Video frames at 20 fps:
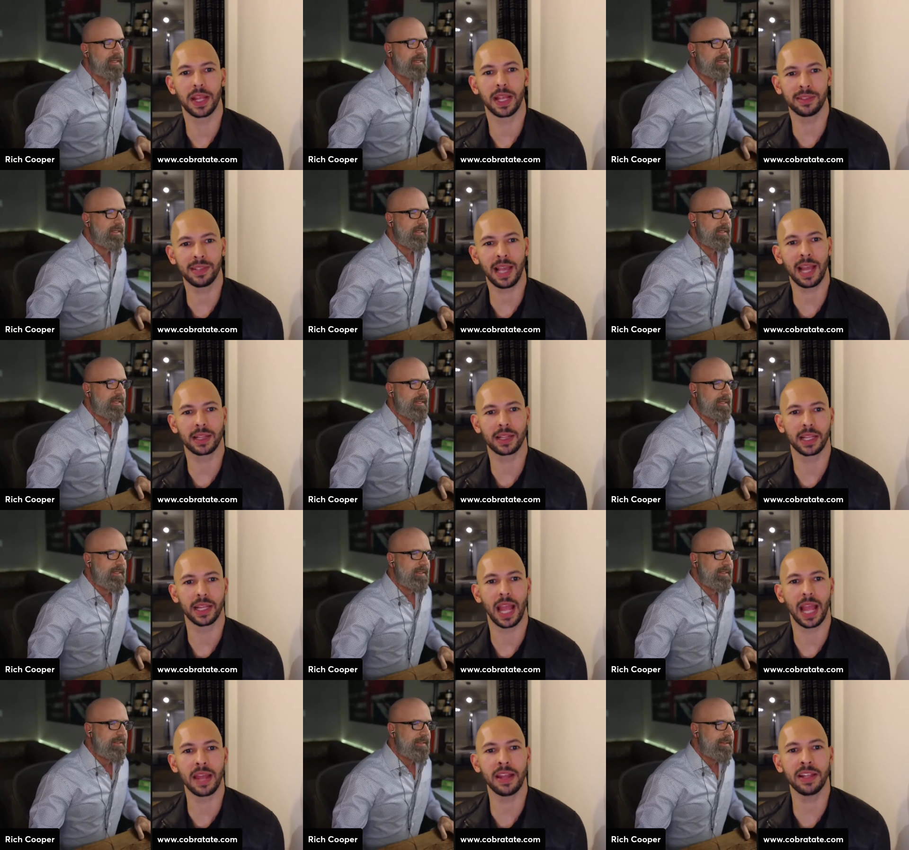
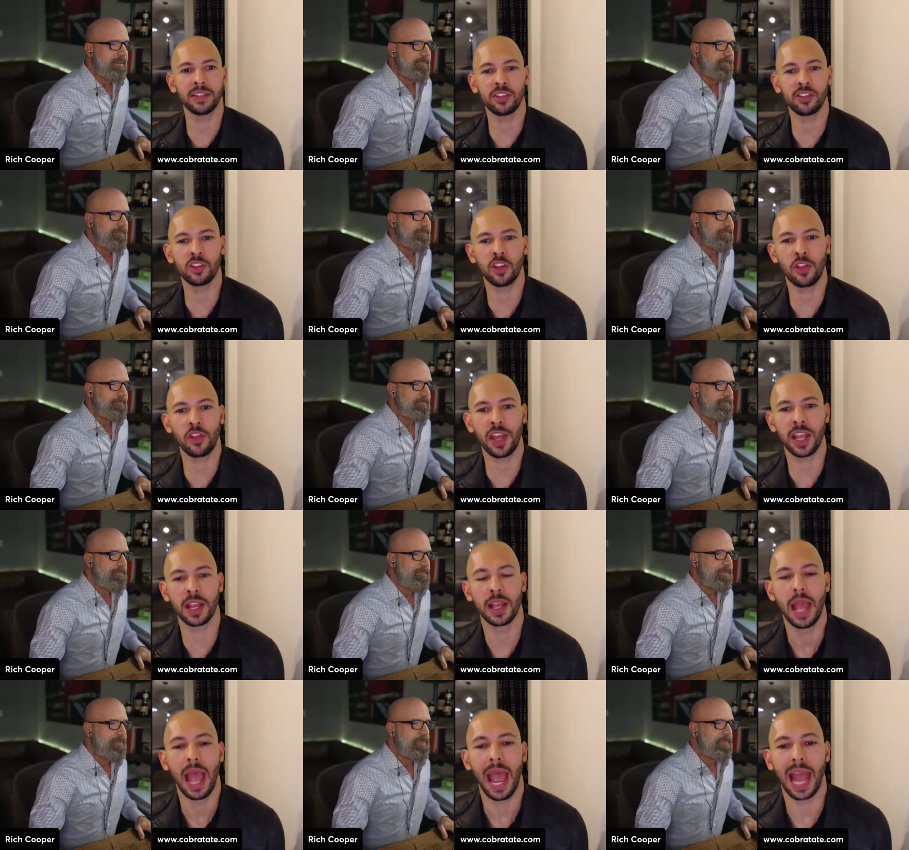Speaker 1: Exactly. And this is the
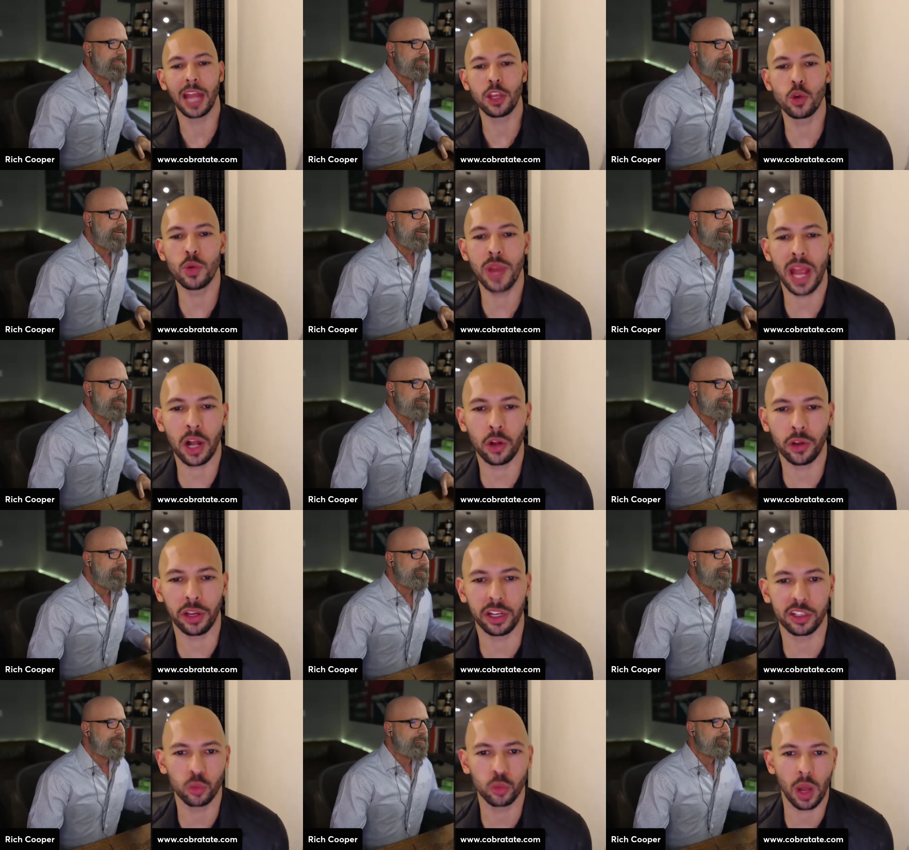thing. And you
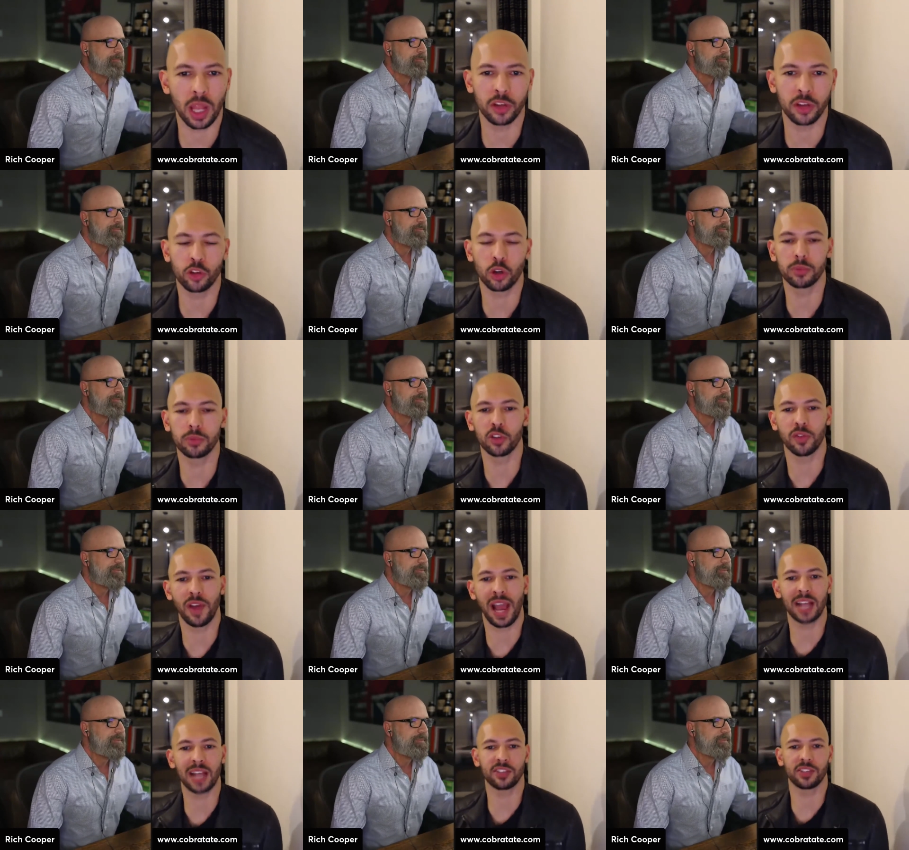nailed it as well in terms
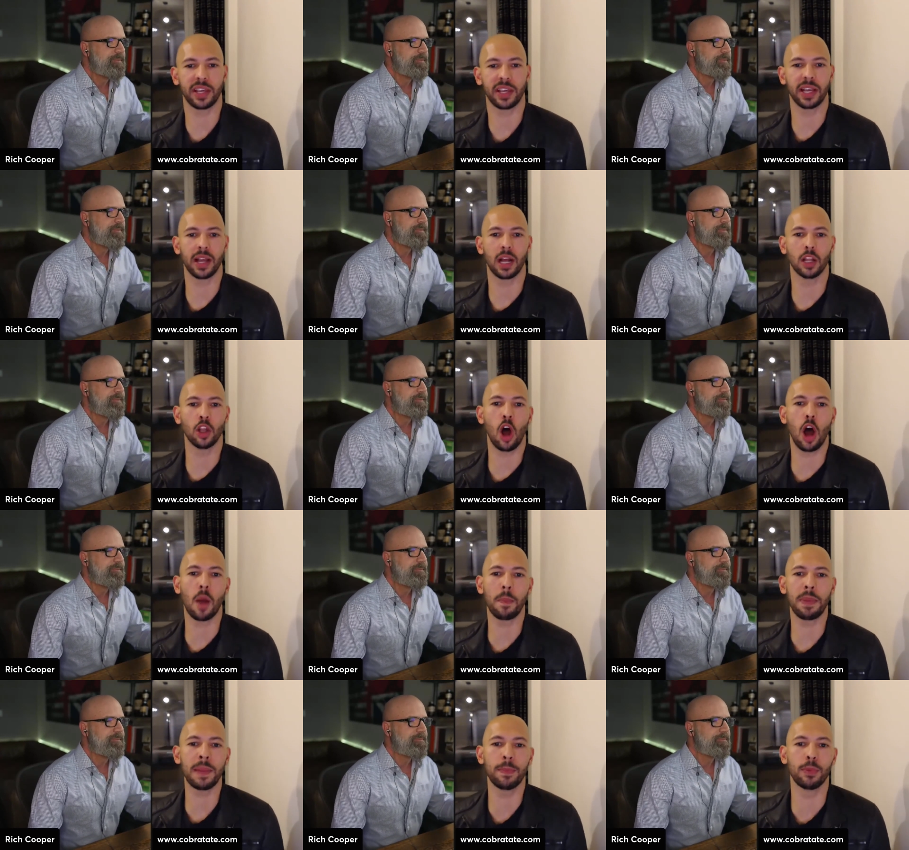of asking. A
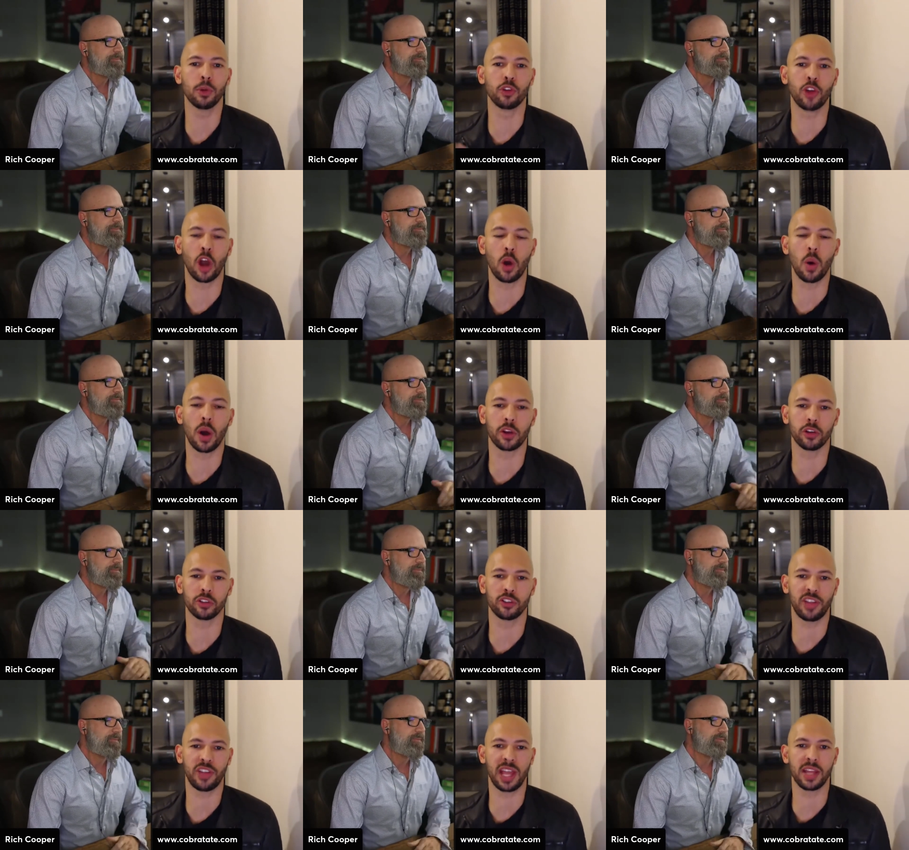lot of people don't
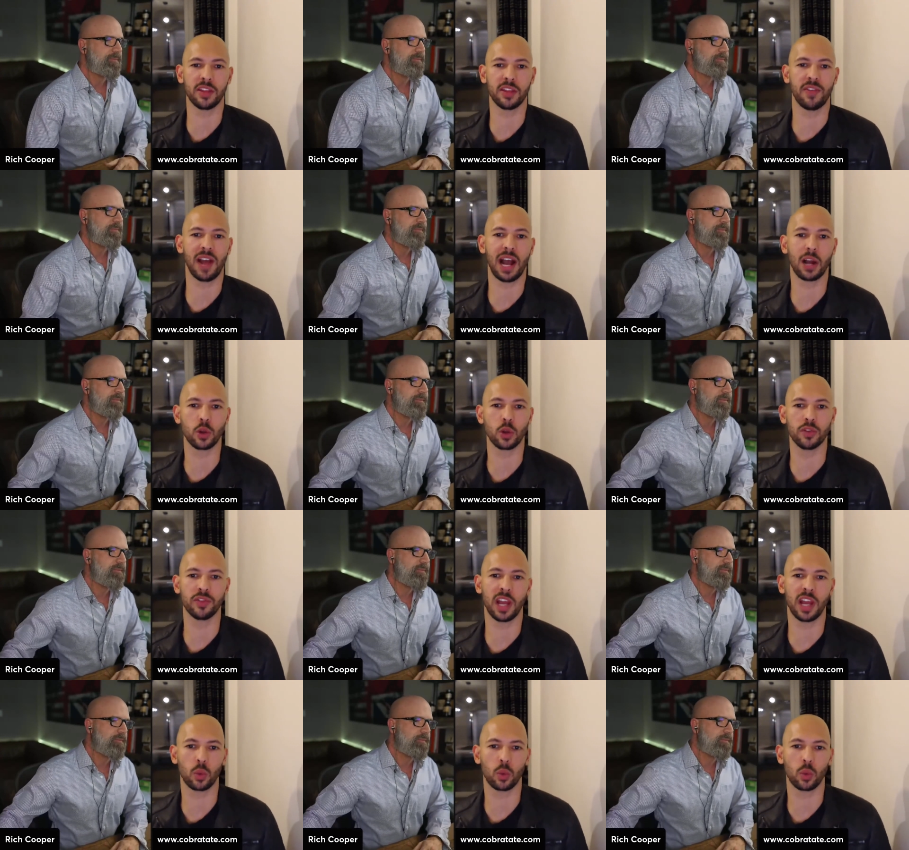understand the value of